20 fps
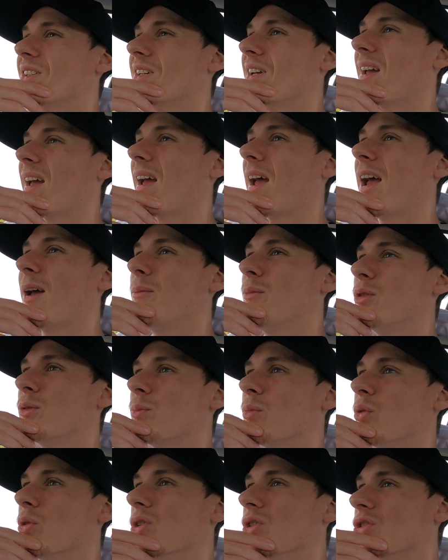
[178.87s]
to get M
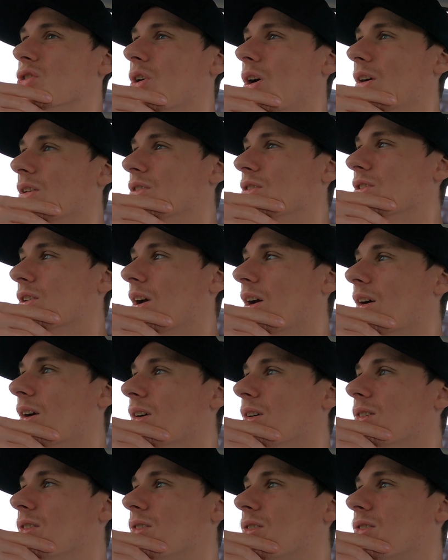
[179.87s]
Sport side
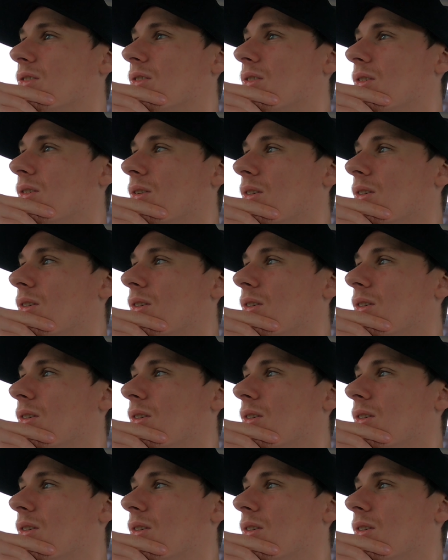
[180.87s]
skirts.